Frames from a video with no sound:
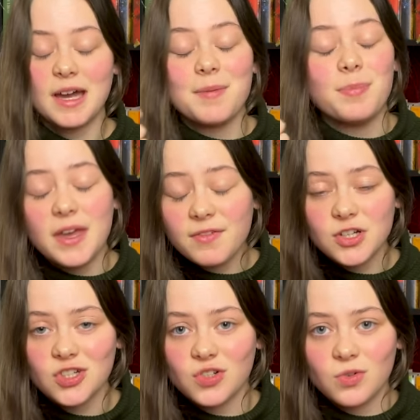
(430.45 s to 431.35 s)
I'm never
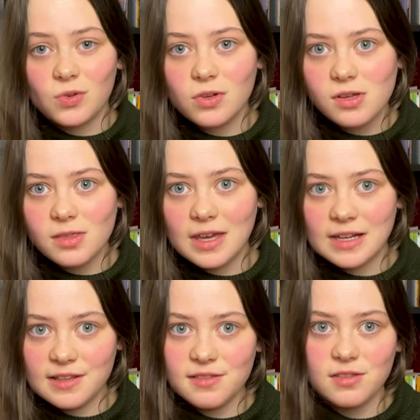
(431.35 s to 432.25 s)
sure that
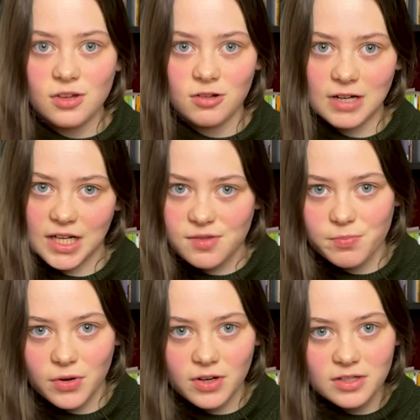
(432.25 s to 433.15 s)
it's the correct
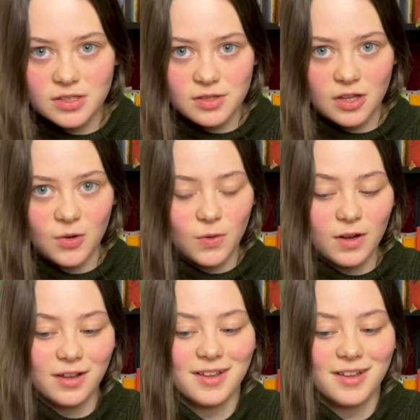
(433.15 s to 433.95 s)
spot. So